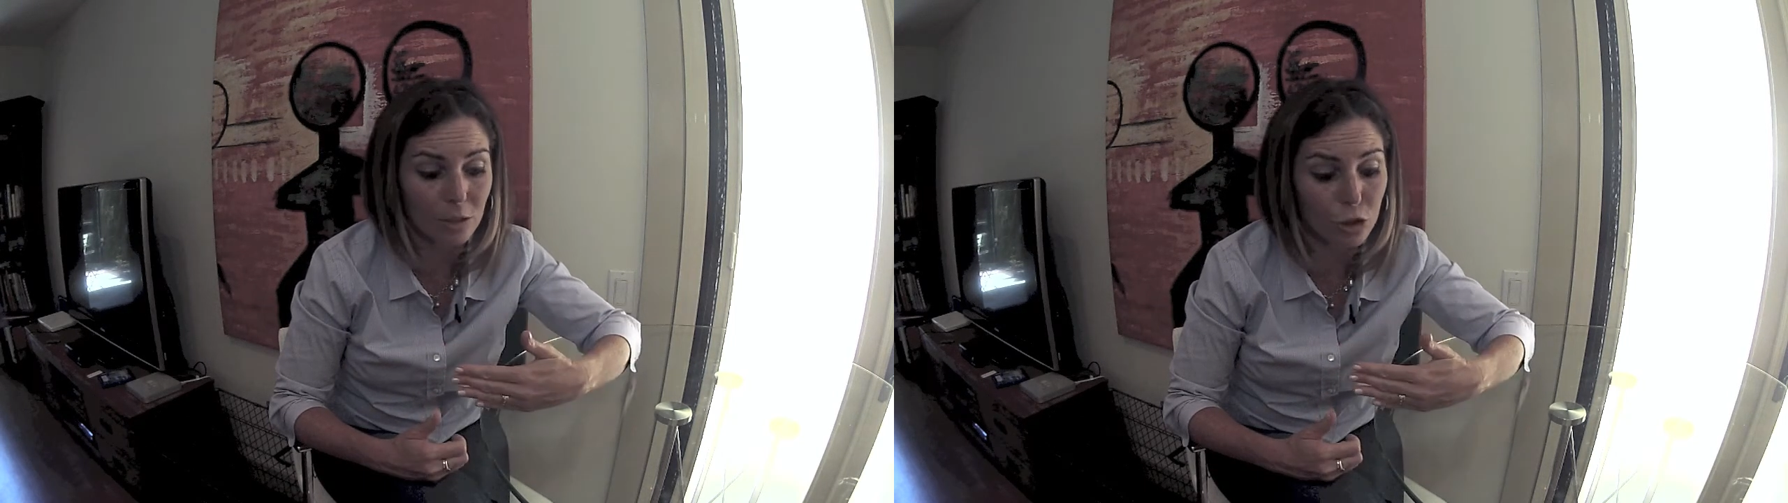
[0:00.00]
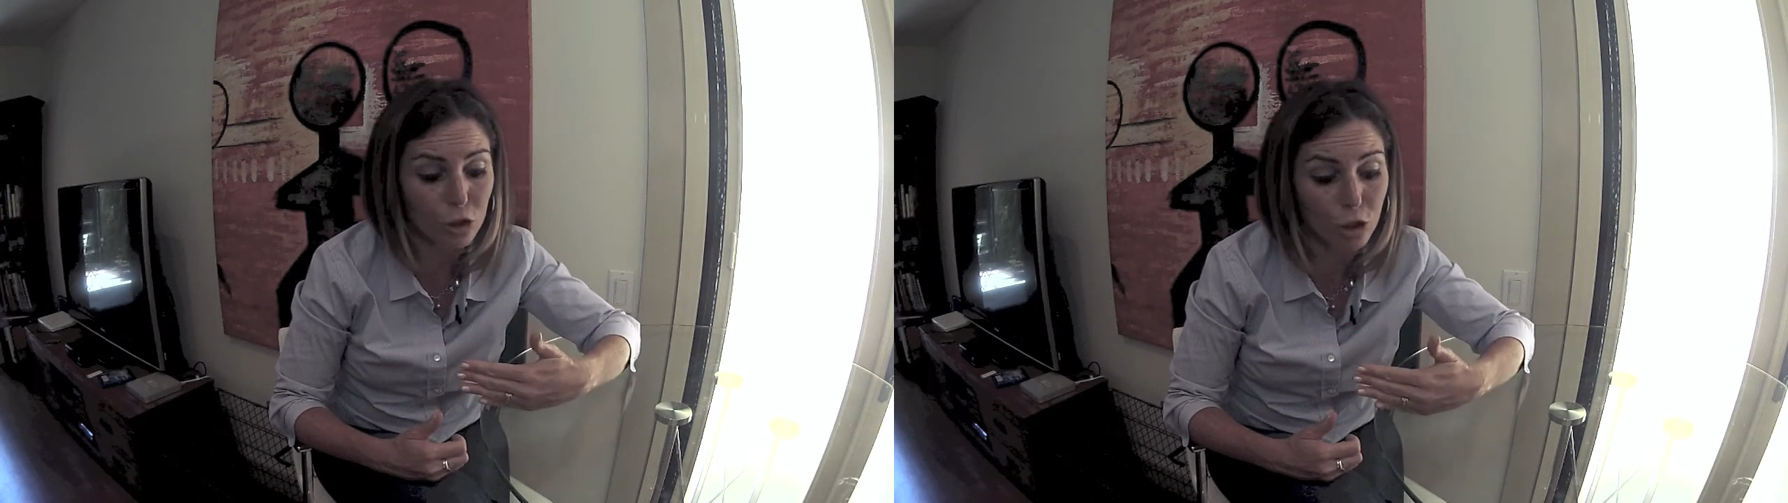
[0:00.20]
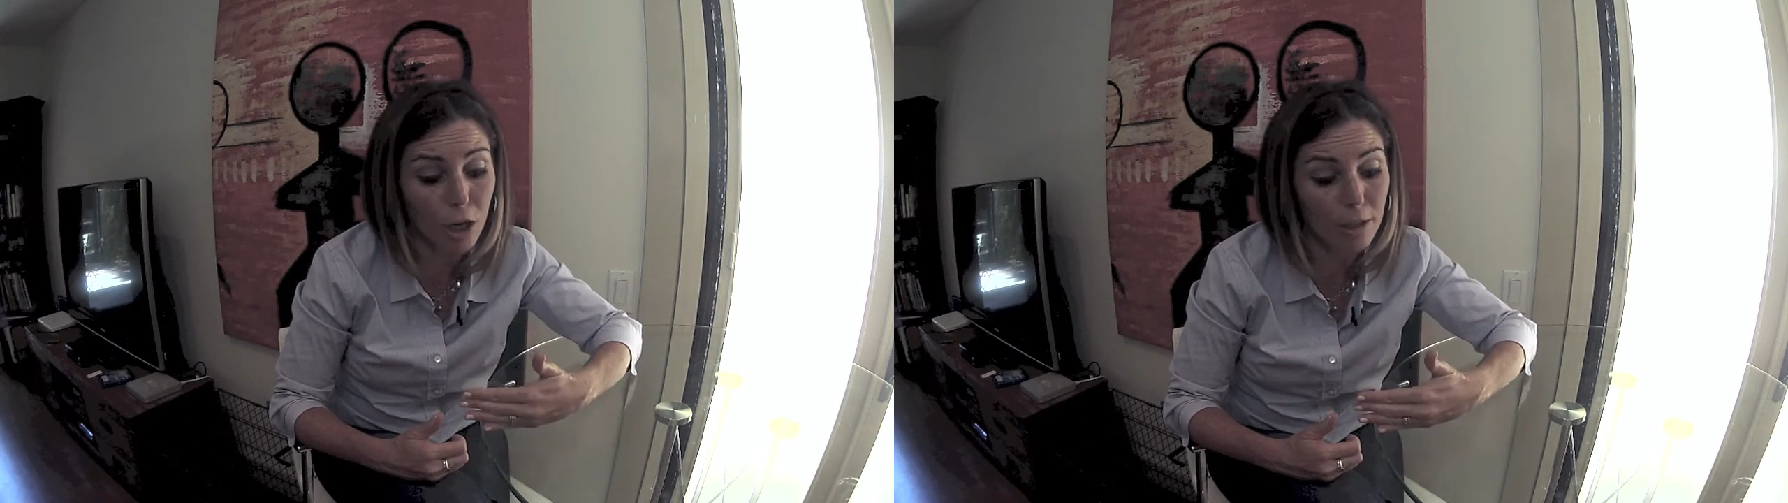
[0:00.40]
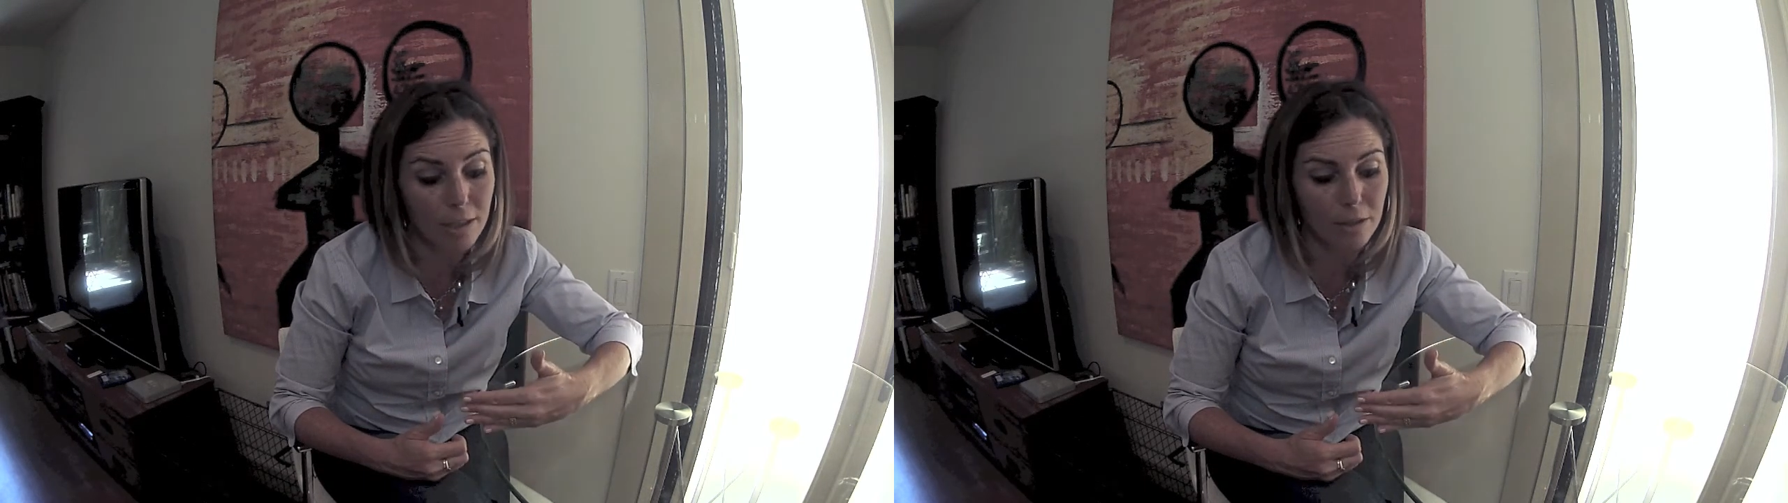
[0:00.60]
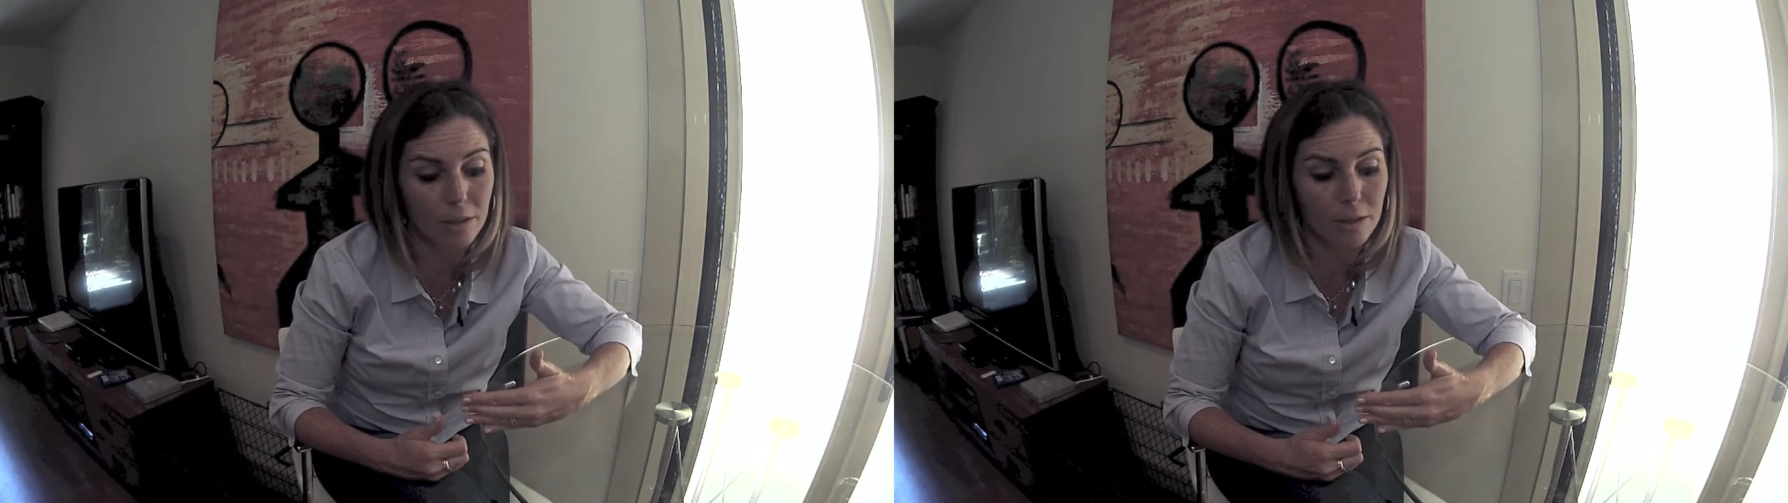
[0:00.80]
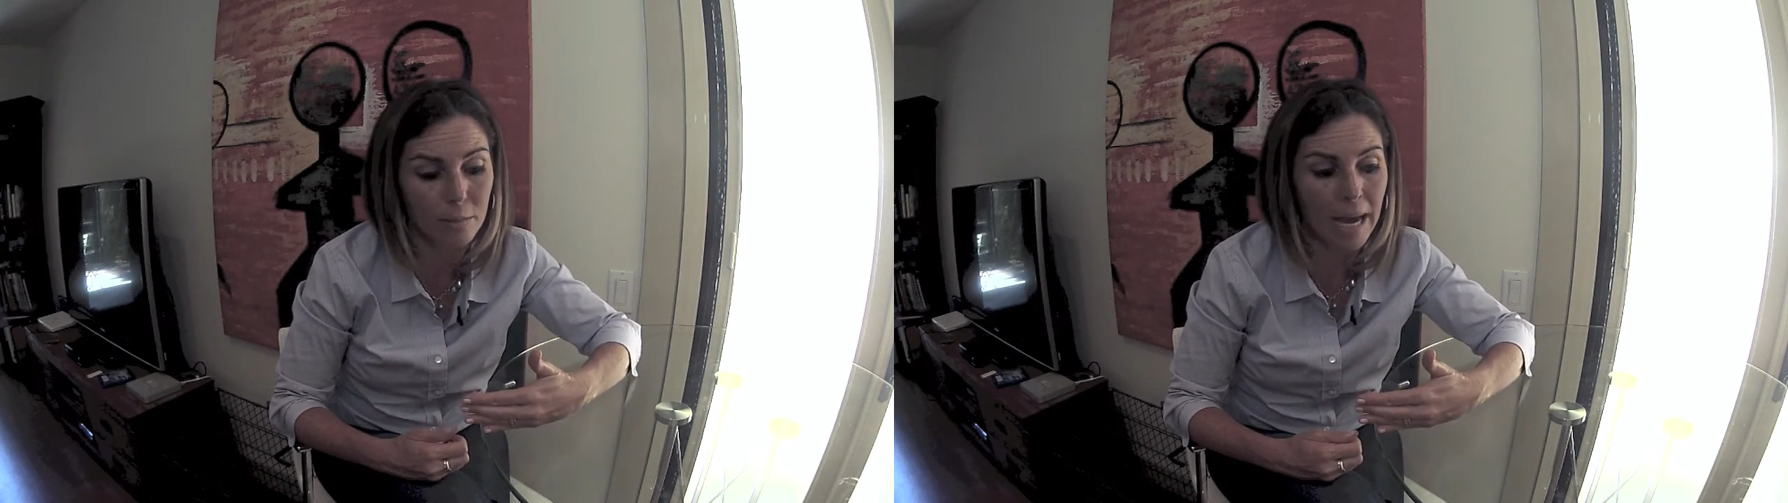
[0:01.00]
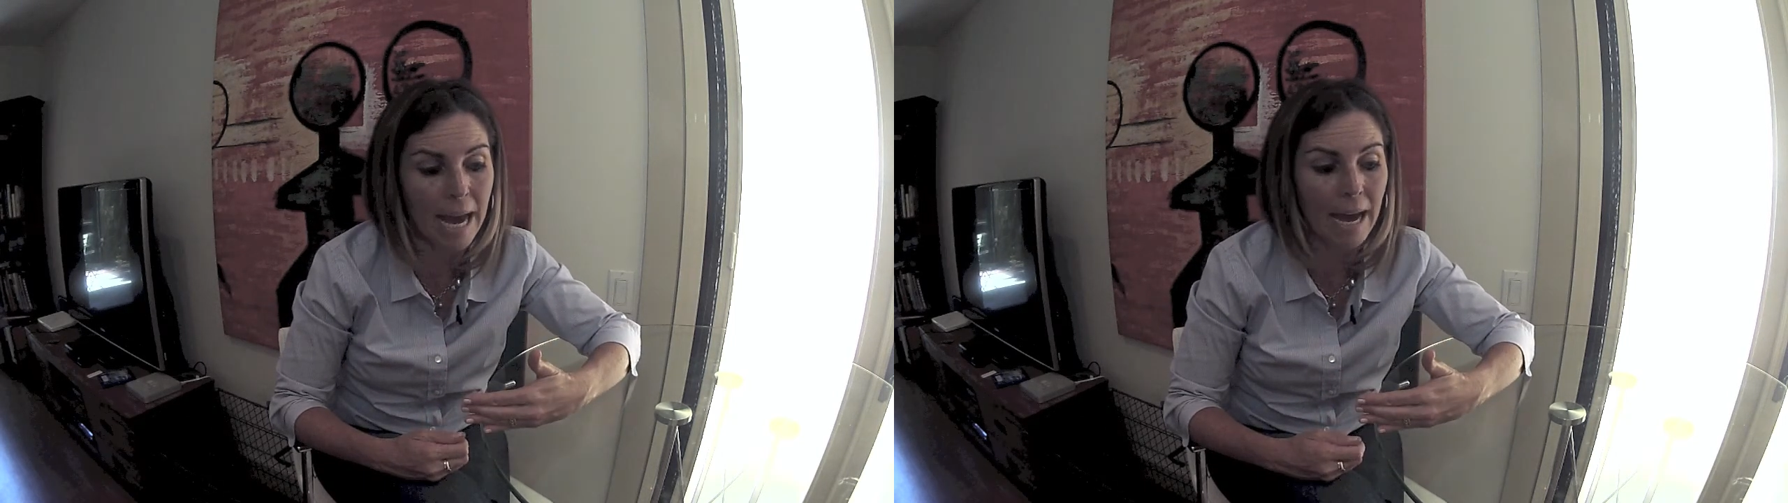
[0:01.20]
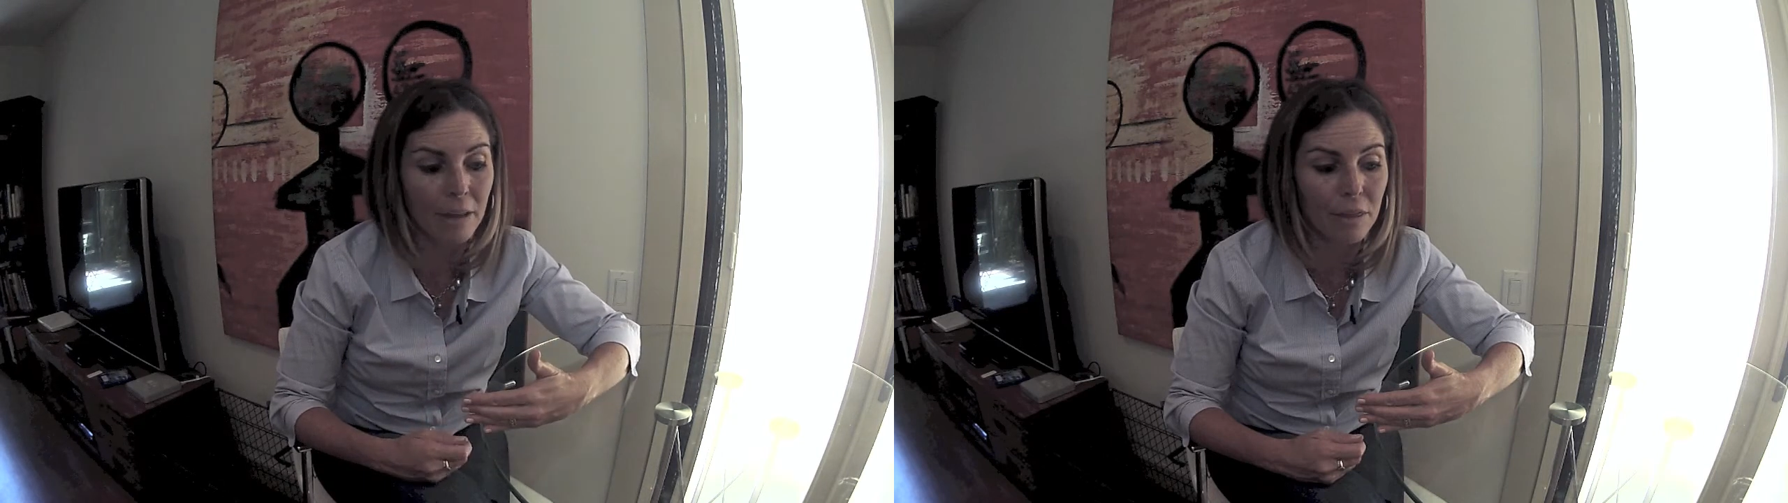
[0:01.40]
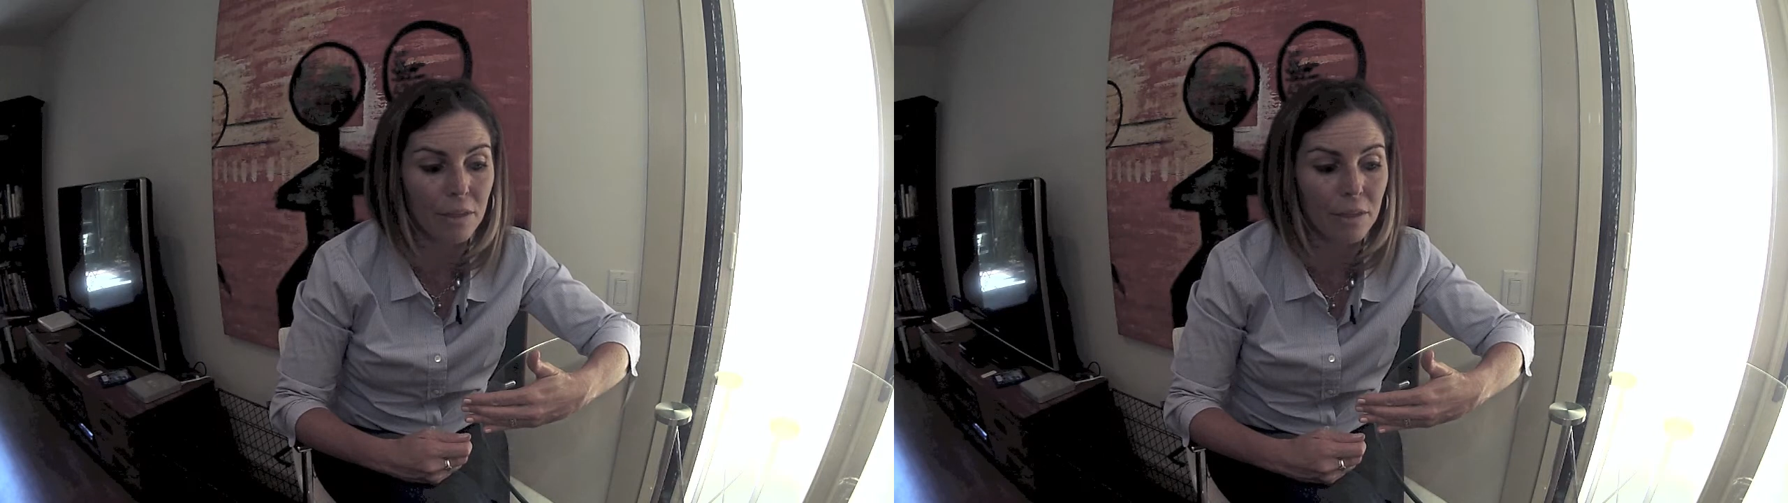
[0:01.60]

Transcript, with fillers: started the path